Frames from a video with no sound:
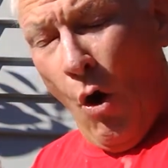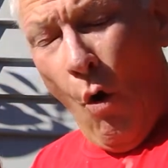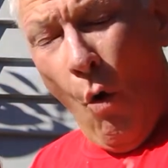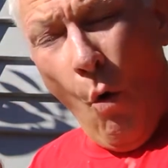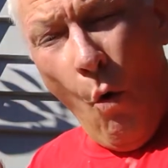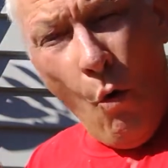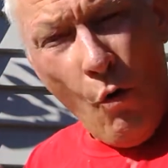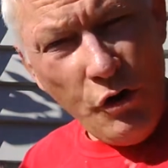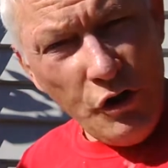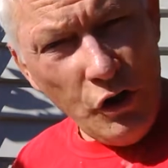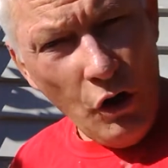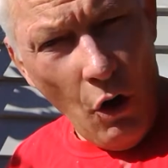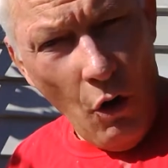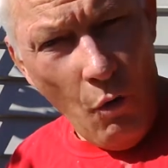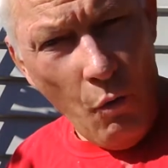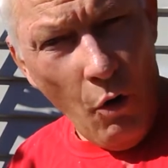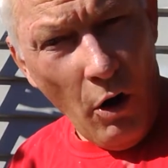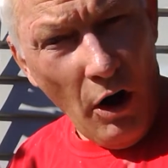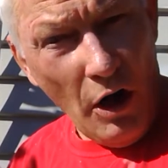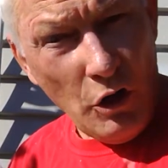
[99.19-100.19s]
Also,
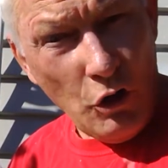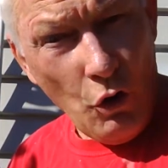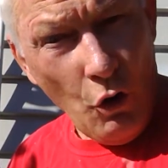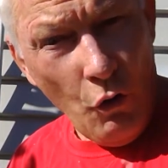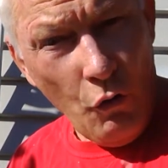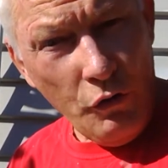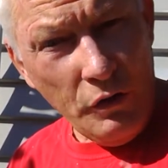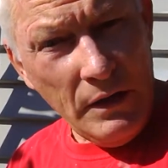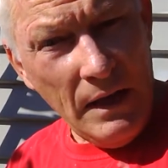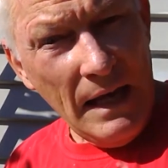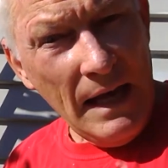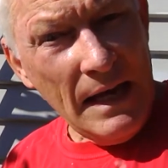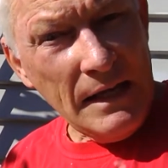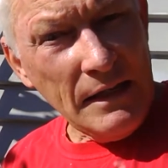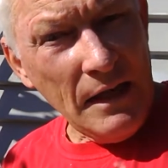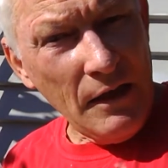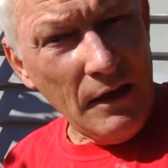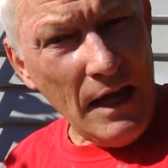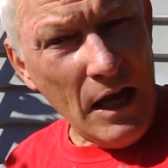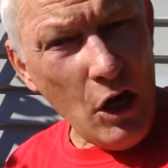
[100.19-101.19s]
what I use is
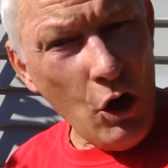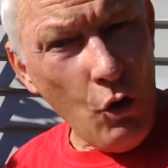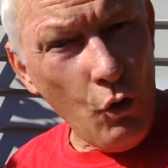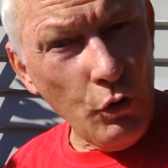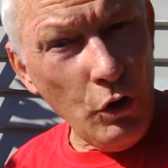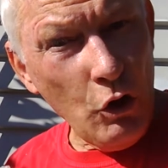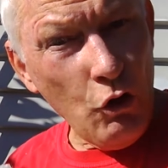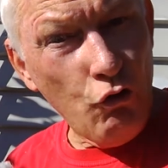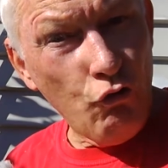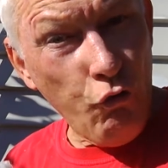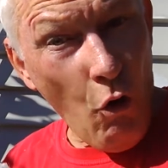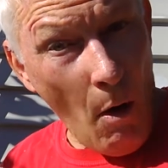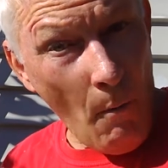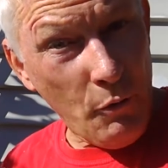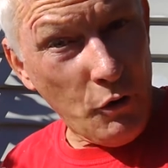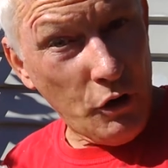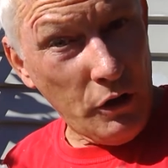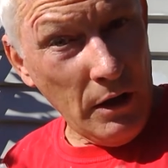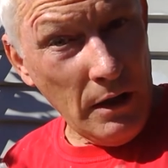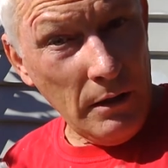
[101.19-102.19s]
a thing called a drop
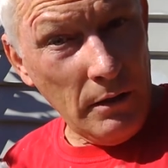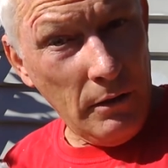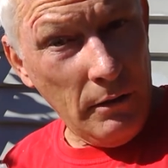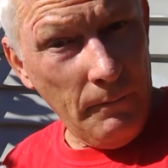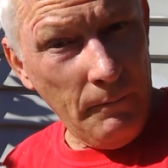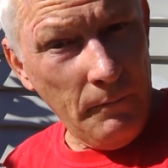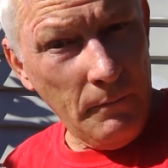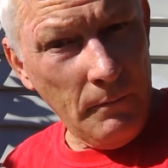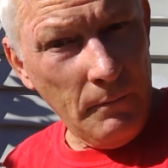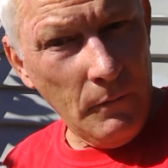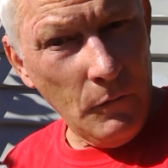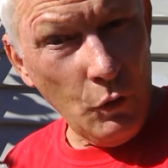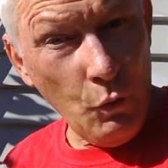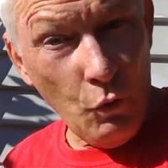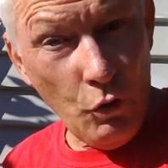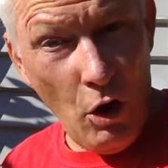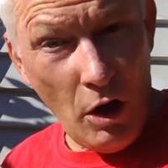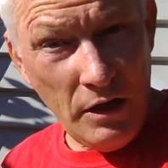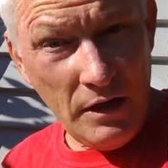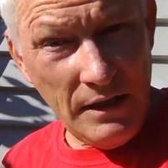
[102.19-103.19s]
sheet.
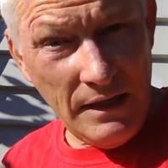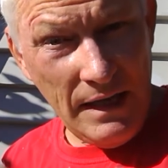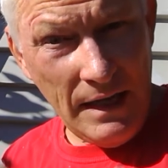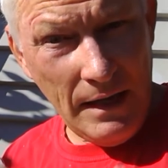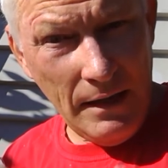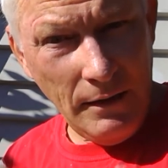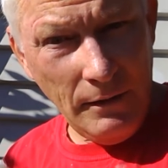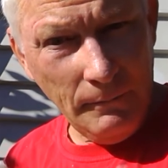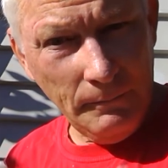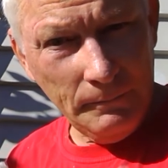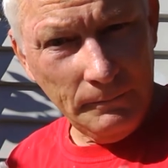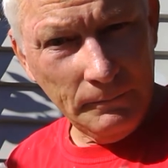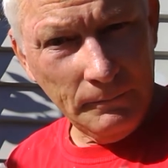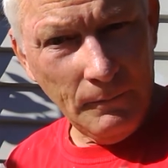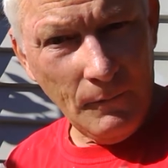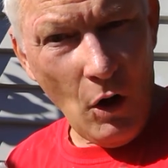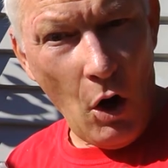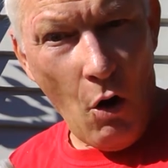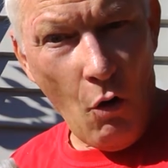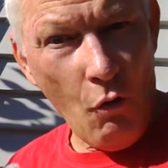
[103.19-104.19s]
Would like to see it?
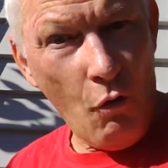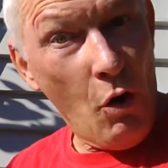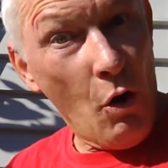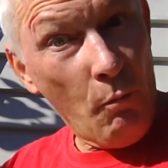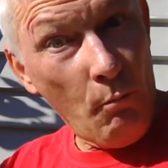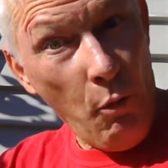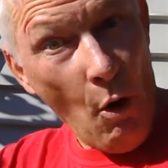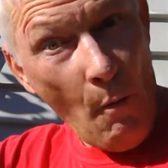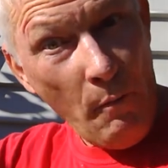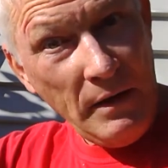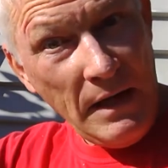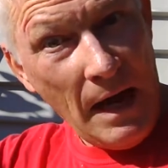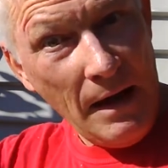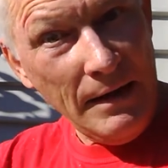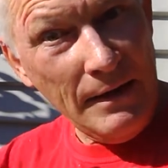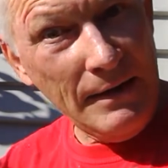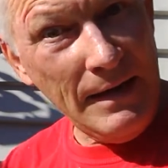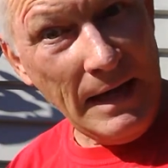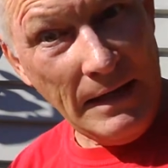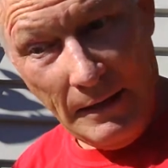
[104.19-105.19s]
I'll pop down
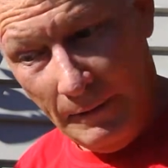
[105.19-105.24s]
and get